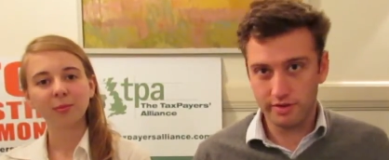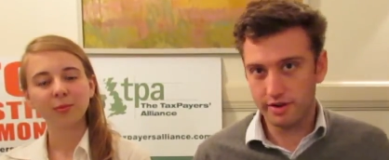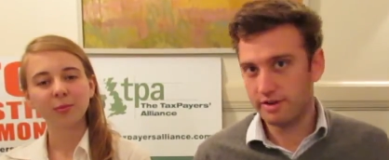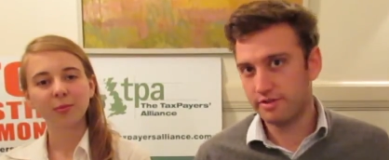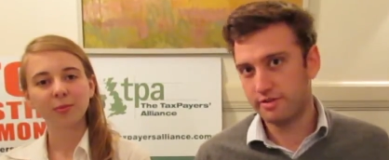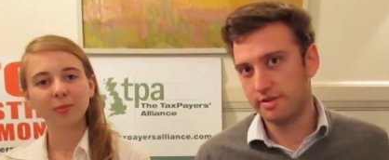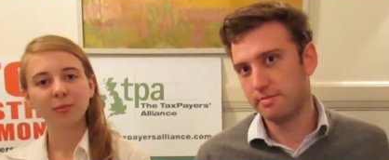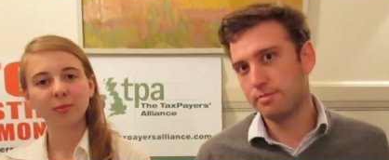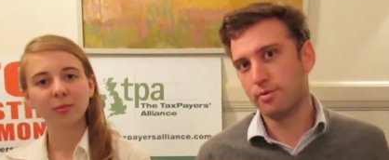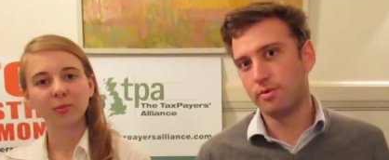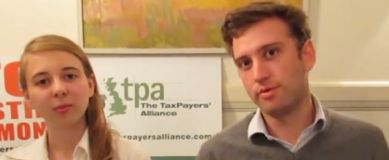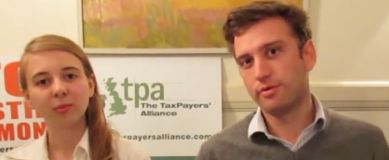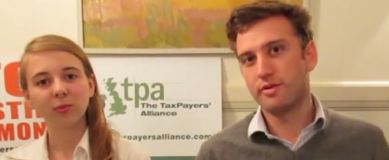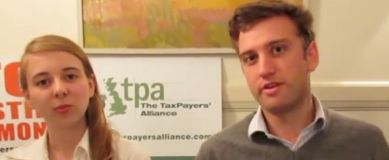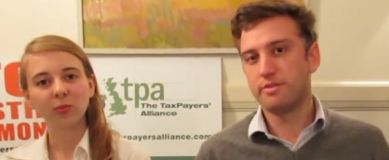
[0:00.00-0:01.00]
Speaker 1: It's an important
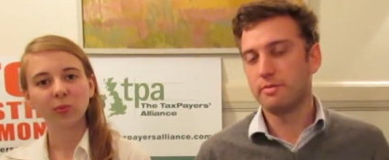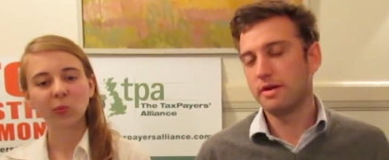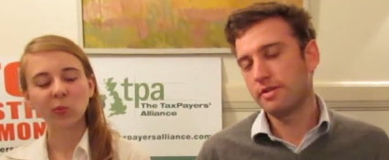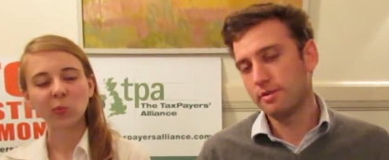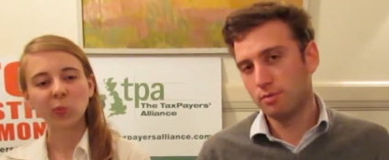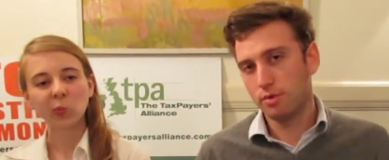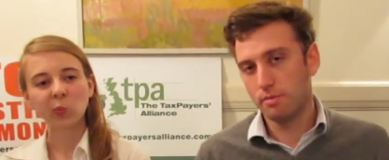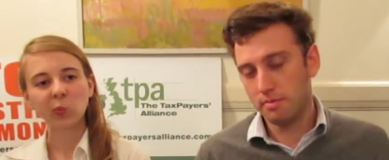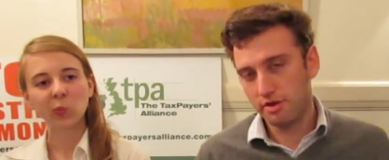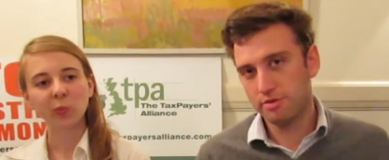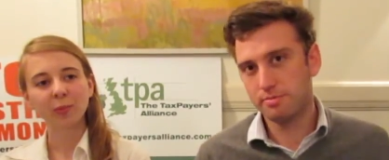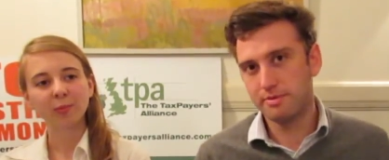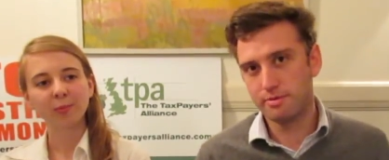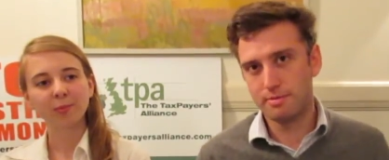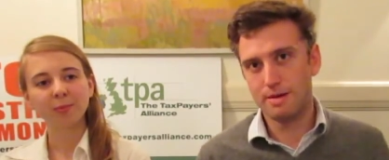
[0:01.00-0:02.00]
treasure. And I think what must
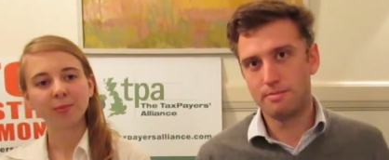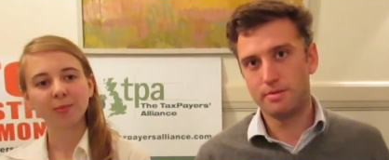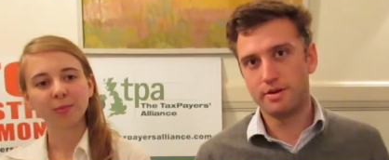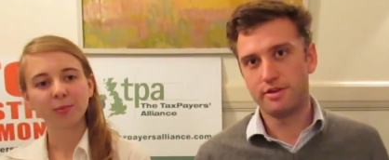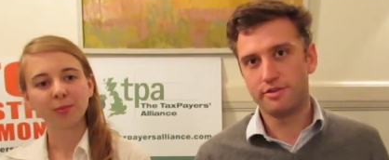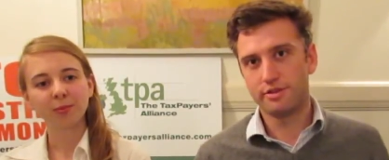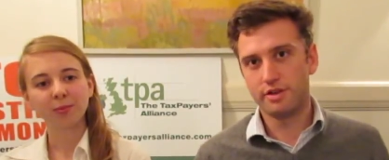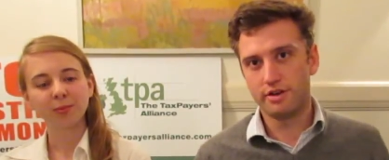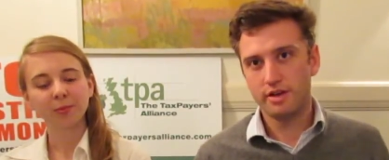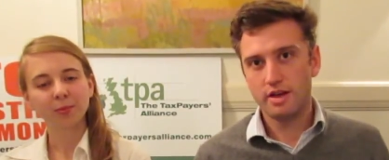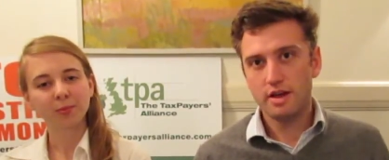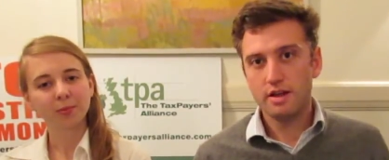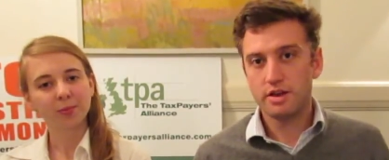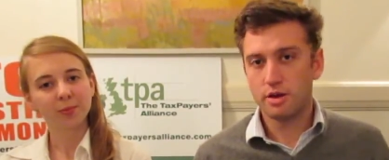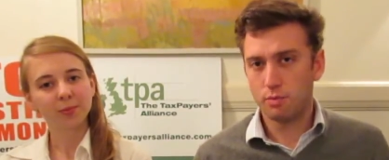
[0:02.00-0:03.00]
be remembered is that
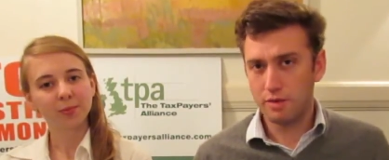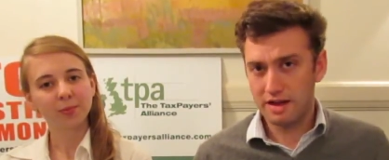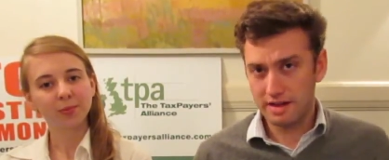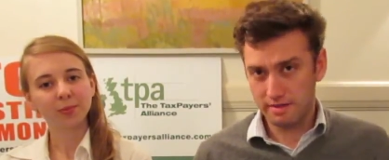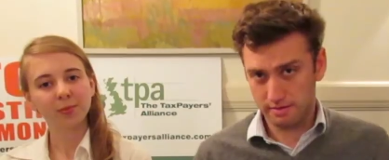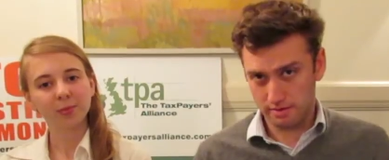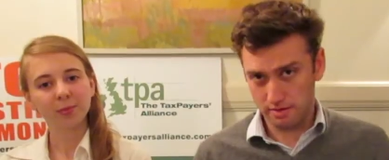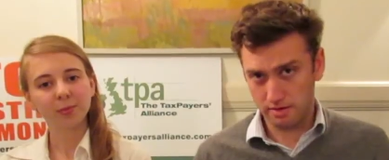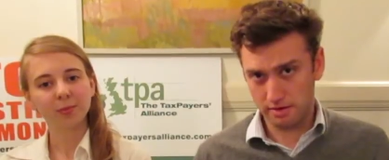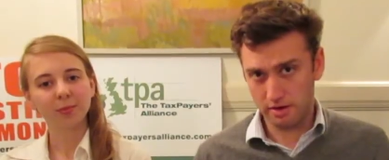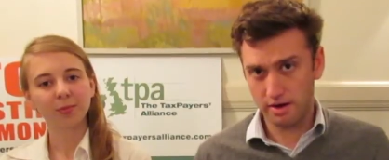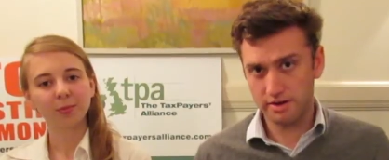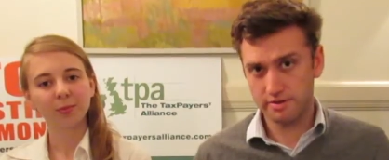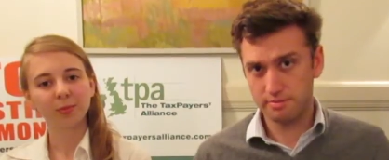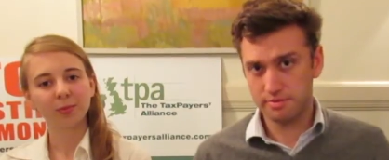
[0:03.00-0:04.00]
you know where
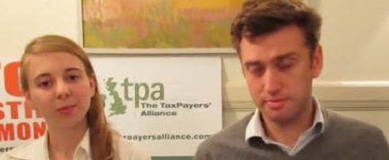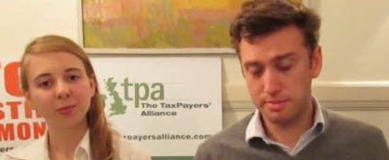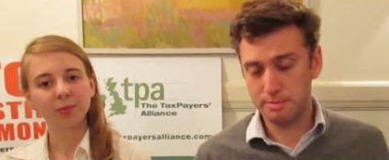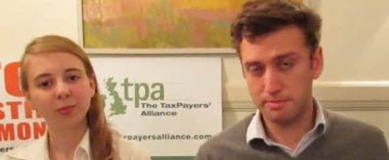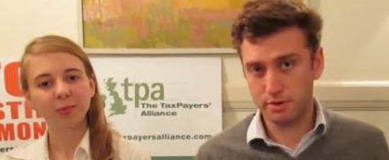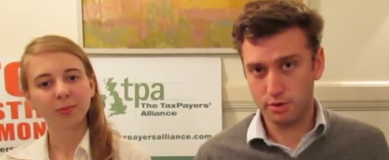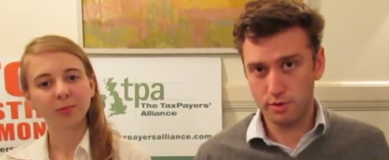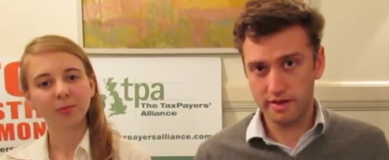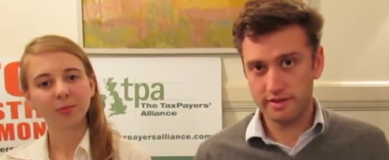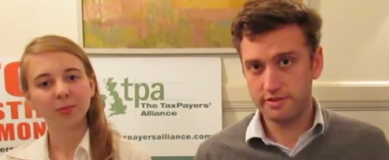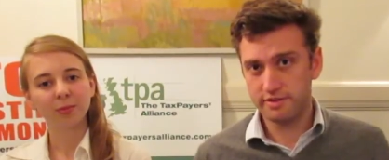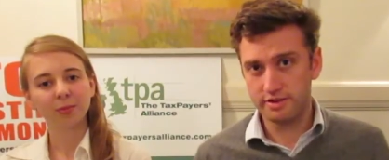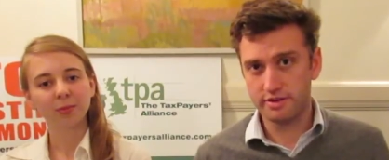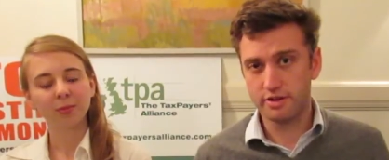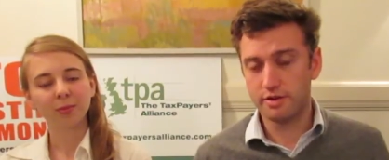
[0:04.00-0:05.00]
items have been
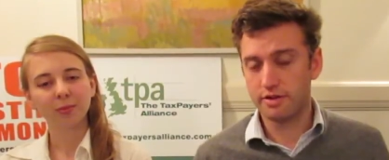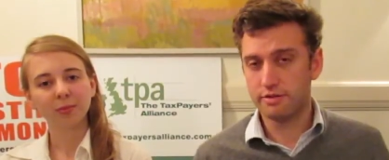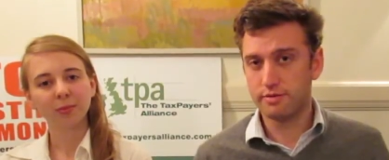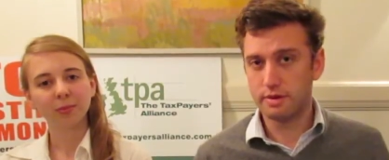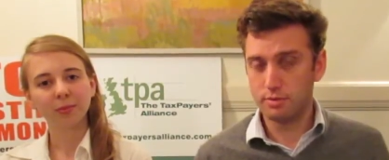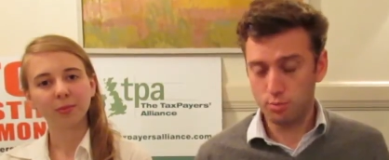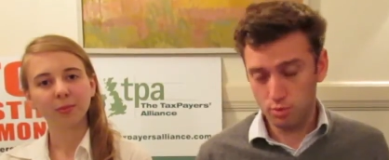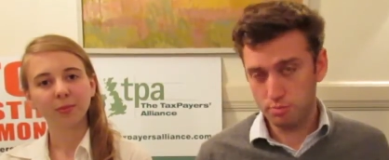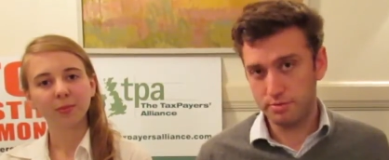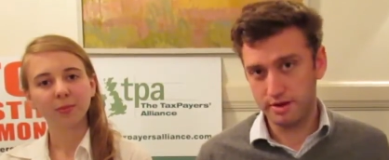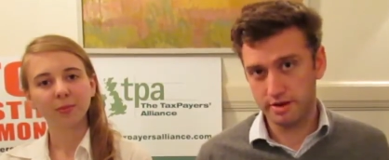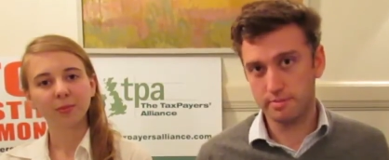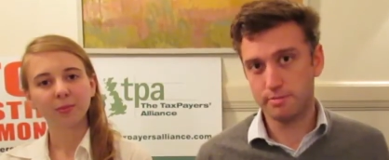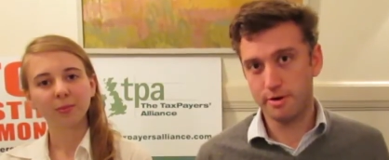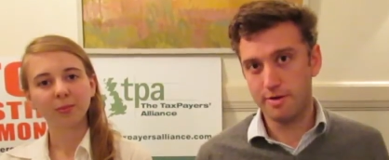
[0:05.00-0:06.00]
bequested, you know it would be
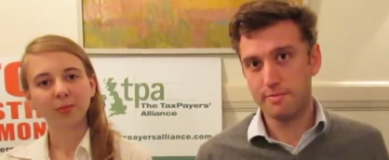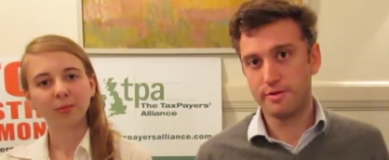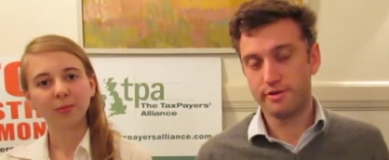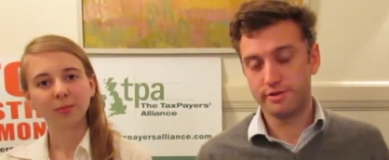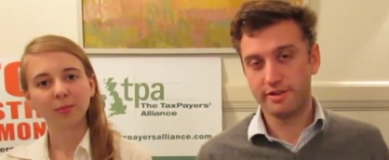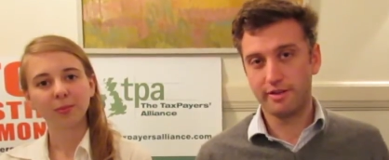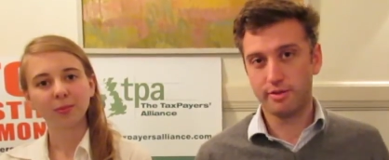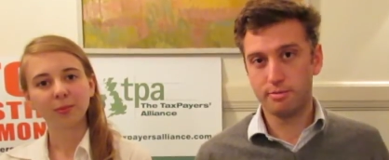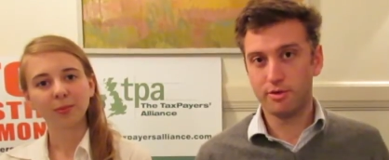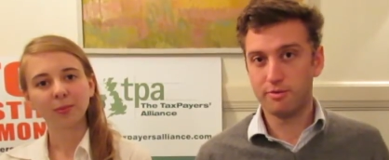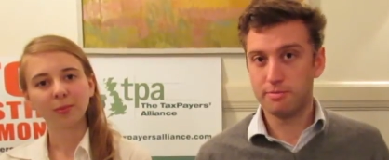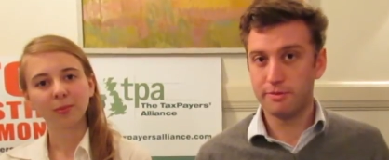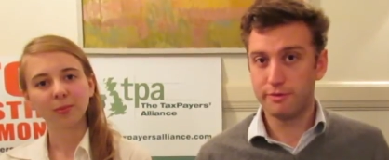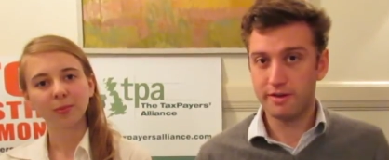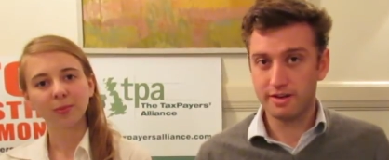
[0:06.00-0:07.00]
inappropriate to sell them off.
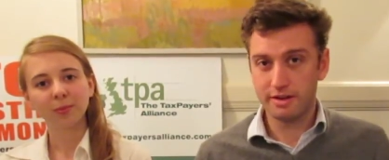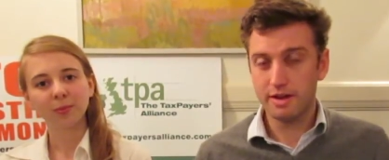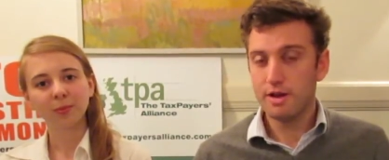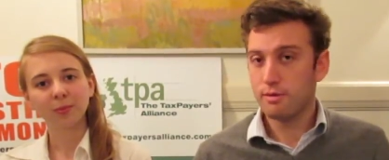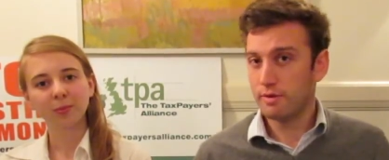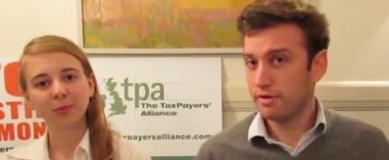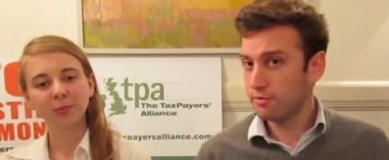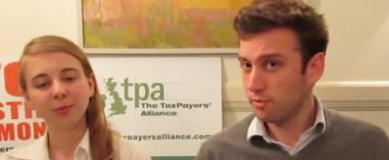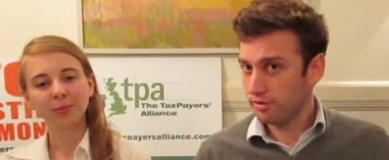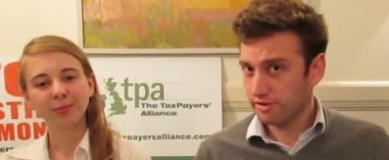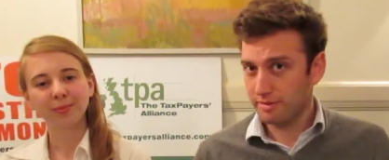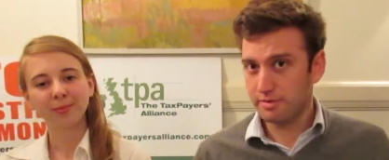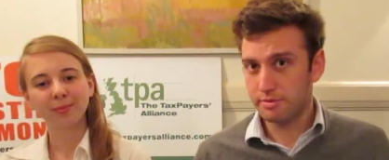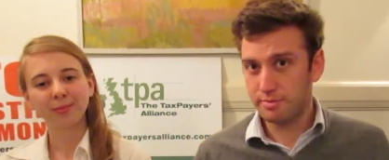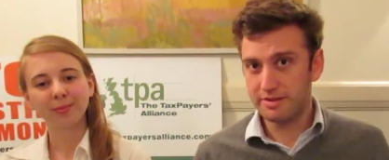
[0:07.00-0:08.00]
But frankly, we just want
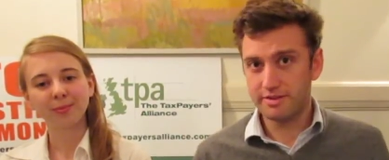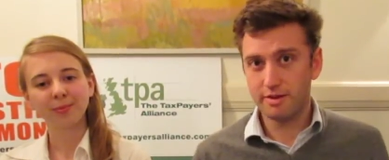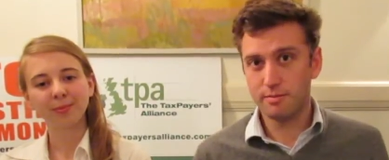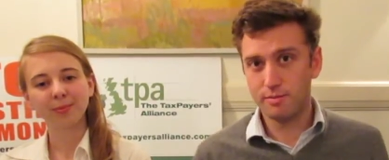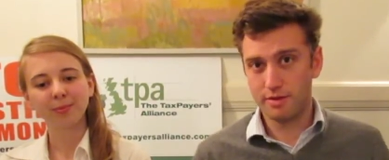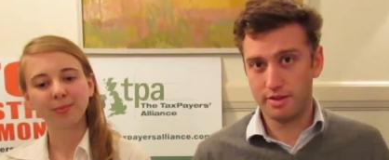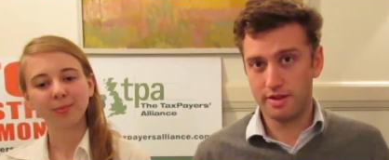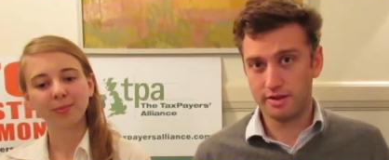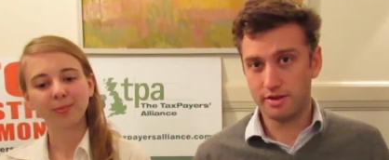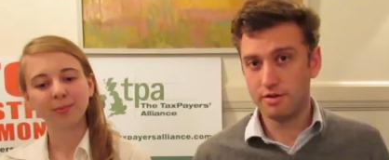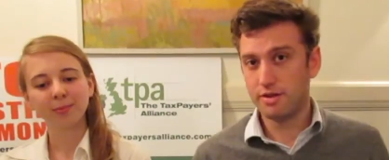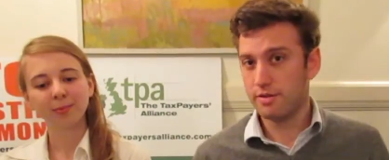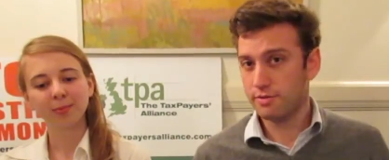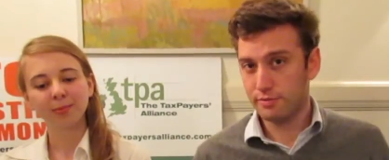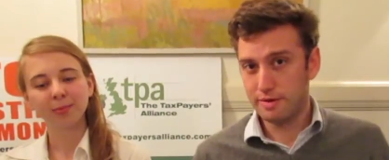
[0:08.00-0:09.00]
something to be done with it. Only
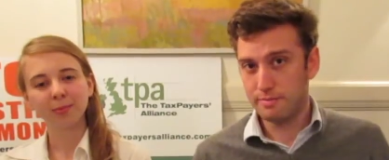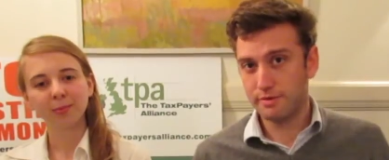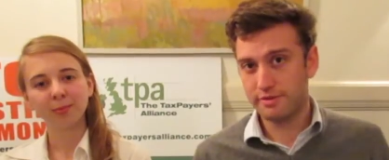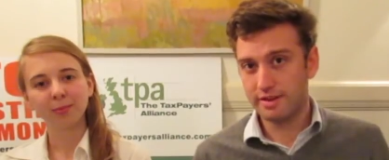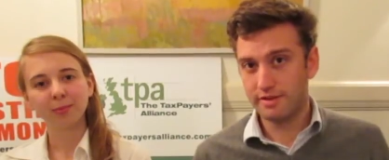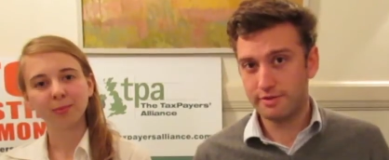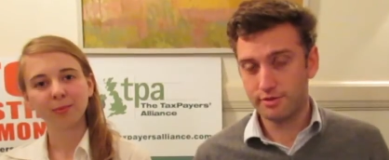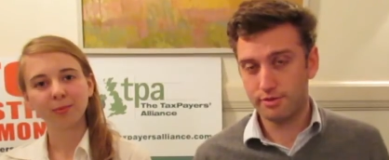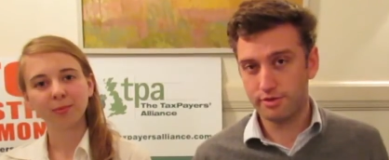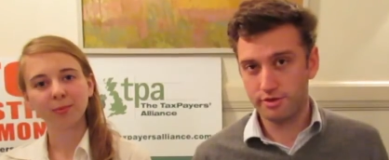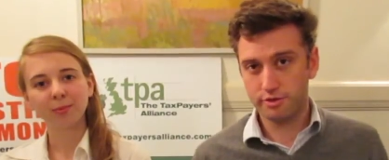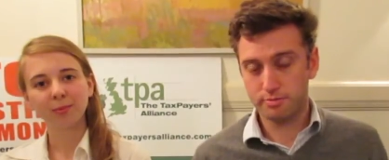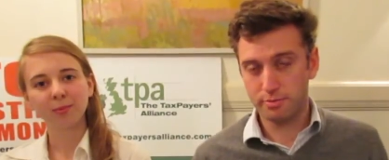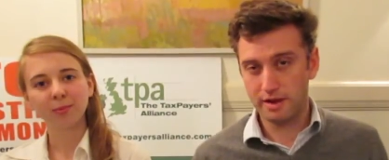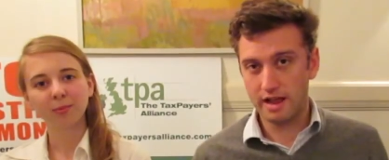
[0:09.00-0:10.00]
three percent is on
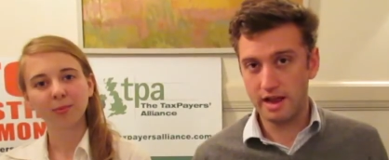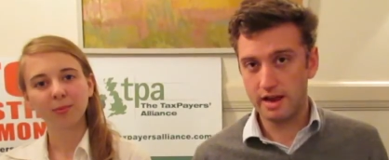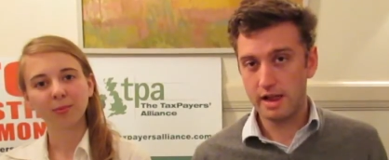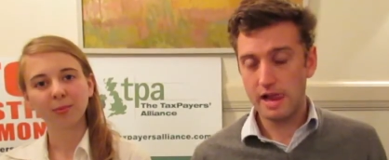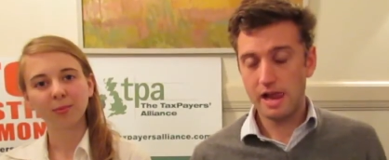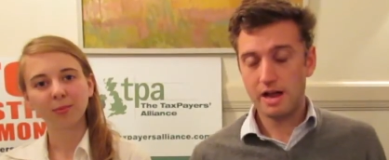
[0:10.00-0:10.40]
display.